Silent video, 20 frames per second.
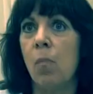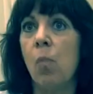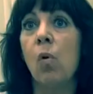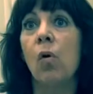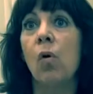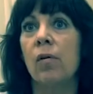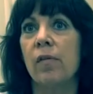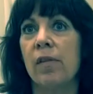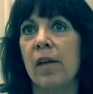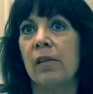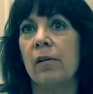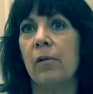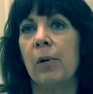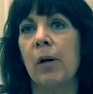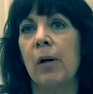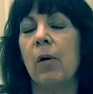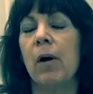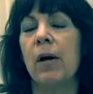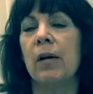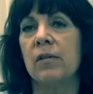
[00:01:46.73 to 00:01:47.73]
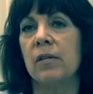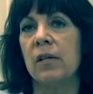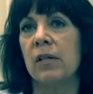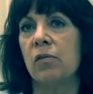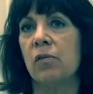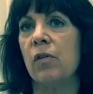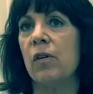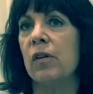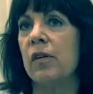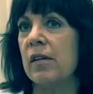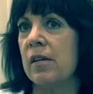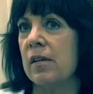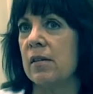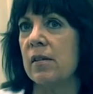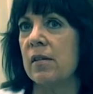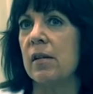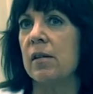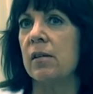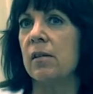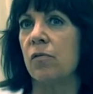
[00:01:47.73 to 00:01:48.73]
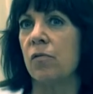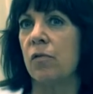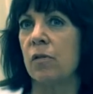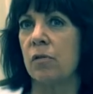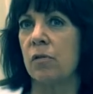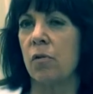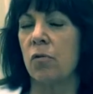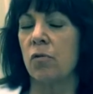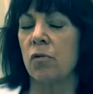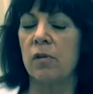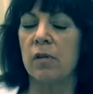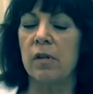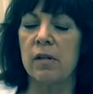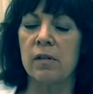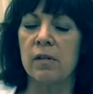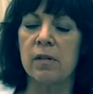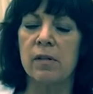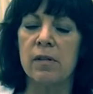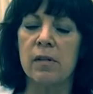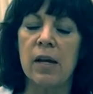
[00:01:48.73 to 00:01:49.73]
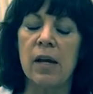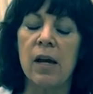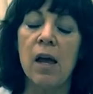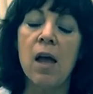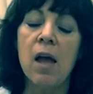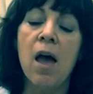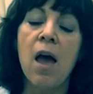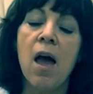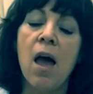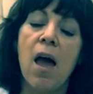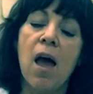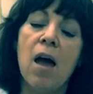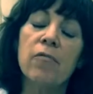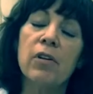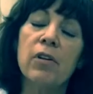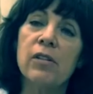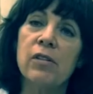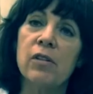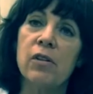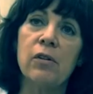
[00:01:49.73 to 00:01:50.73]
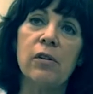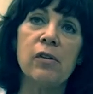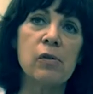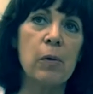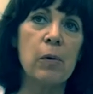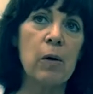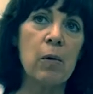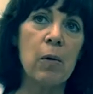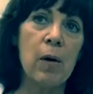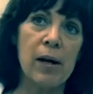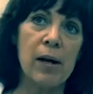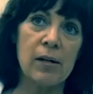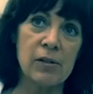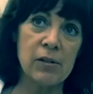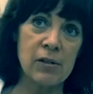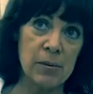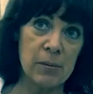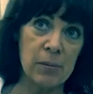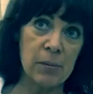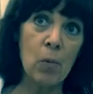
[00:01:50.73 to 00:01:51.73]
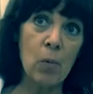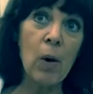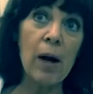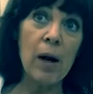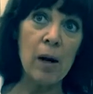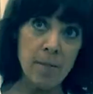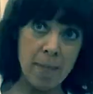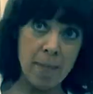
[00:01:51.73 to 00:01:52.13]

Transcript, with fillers: more than the required six foot distance for social distancing. Every student is required to wear a